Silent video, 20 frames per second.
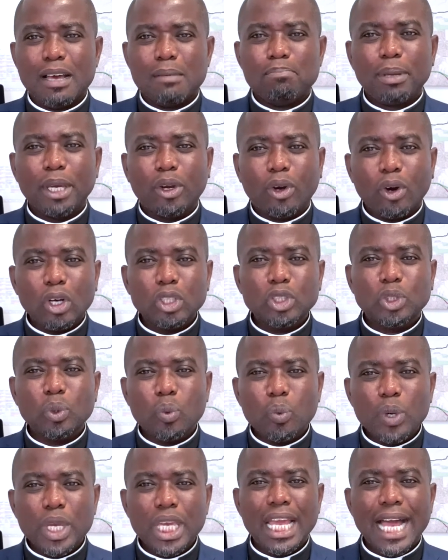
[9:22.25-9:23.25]
because
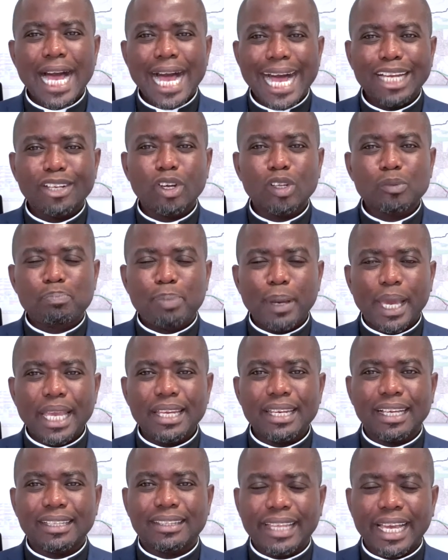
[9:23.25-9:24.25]
we are not
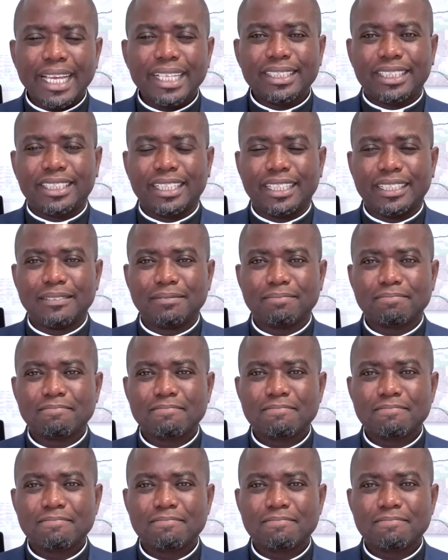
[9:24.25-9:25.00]
paying attention